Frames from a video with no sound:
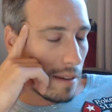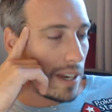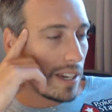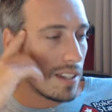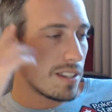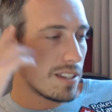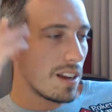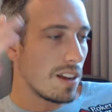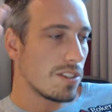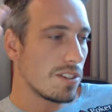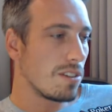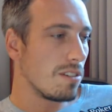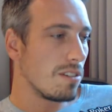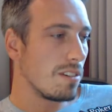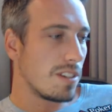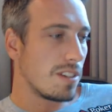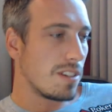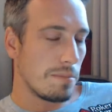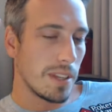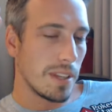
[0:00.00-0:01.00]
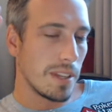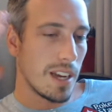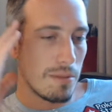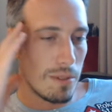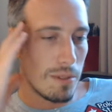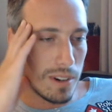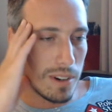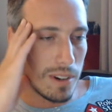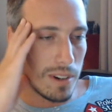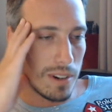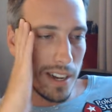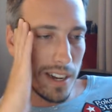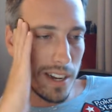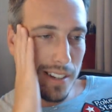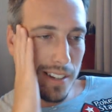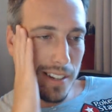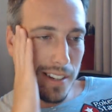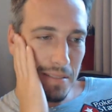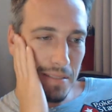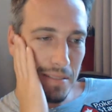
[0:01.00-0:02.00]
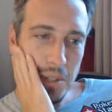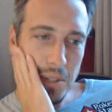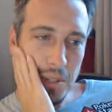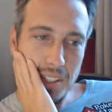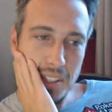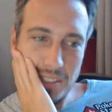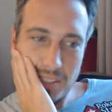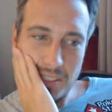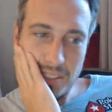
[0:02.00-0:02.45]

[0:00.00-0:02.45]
mean, it's also something I wouldn't advise. But